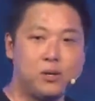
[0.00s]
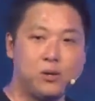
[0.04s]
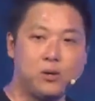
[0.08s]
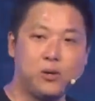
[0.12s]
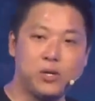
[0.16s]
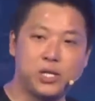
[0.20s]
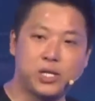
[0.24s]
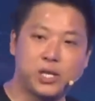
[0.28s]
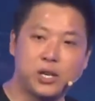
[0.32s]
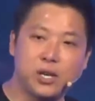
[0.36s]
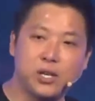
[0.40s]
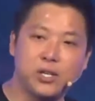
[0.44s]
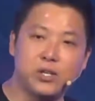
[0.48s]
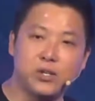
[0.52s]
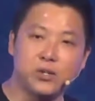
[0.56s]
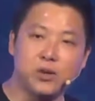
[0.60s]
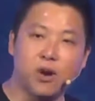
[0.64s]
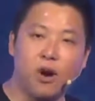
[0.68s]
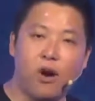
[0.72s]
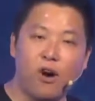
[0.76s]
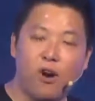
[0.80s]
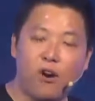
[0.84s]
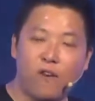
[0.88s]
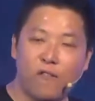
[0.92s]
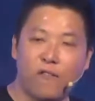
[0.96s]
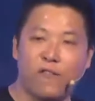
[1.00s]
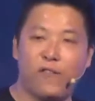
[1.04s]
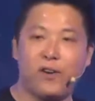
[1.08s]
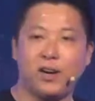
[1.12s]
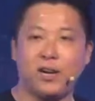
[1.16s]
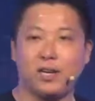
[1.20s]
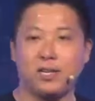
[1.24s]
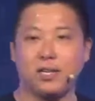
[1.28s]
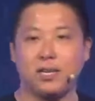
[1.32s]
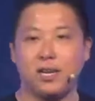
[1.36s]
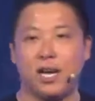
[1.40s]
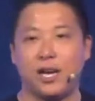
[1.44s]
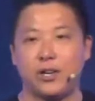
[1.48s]
who is going to
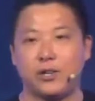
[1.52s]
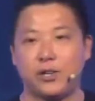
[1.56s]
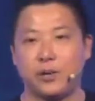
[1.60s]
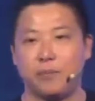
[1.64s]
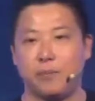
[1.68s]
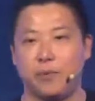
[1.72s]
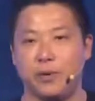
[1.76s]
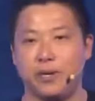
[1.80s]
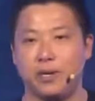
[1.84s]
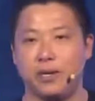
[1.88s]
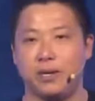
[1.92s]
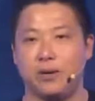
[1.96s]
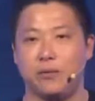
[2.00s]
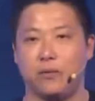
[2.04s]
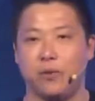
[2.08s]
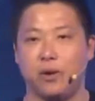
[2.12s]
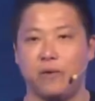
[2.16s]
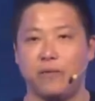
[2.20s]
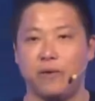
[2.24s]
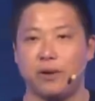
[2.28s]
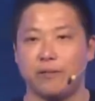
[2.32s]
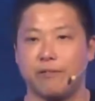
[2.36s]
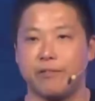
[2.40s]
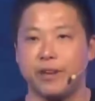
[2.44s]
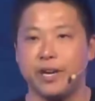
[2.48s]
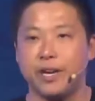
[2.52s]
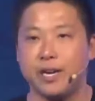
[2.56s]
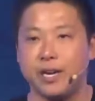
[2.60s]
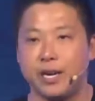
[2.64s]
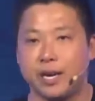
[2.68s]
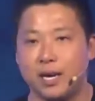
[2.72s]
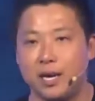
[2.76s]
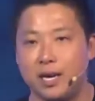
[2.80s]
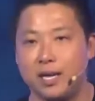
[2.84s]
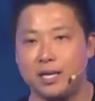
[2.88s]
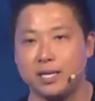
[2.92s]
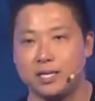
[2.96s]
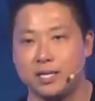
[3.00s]
offer the entrepreneur with a
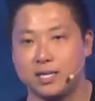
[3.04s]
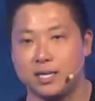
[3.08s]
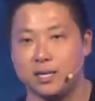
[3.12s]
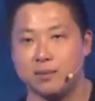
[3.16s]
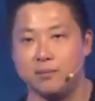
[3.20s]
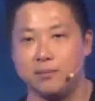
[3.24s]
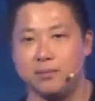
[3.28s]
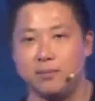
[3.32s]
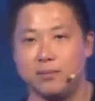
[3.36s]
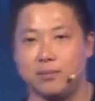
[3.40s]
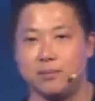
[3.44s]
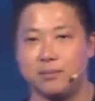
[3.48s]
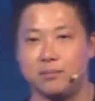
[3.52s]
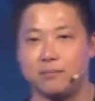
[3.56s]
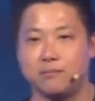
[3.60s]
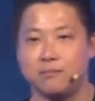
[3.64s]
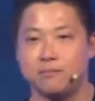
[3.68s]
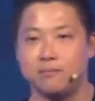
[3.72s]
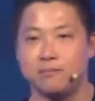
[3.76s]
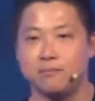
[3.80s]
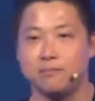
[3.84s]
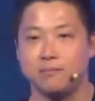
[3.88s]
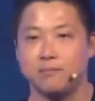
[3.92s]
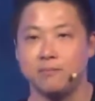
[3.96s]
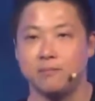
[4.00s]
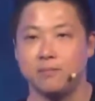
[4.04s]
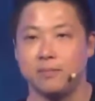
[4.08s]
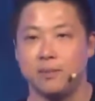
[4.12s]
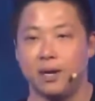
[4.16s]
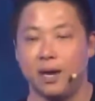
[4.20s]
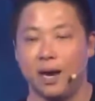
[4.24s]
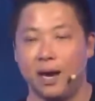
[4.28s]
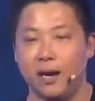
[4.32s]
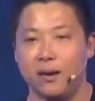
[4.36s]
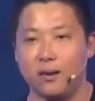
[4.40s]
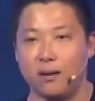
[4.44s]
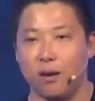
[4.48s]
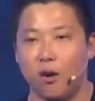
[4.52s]
ridiculous term
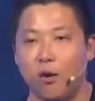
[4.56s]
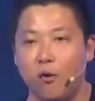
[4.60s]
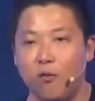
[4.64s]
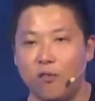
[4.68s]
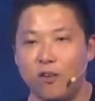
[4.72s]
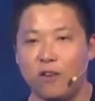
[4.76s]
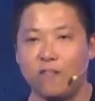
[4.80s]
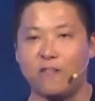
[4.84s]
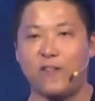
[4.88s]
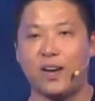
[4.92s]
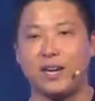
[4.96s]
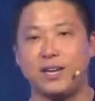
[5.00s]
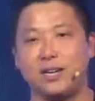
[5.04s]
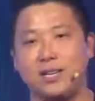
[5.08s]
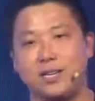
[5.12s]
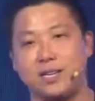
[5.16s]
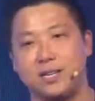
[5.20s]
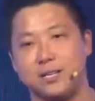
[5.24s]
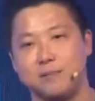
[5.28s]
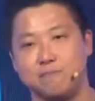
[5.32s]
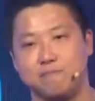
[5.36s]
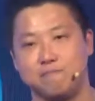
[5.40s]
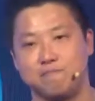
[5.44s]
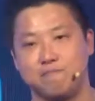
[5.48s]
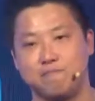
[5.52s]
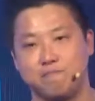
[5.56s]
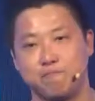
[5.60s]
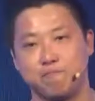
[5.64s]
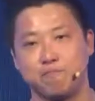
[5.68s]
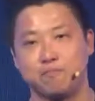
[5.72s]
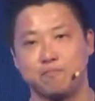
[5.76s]
and overfunded them.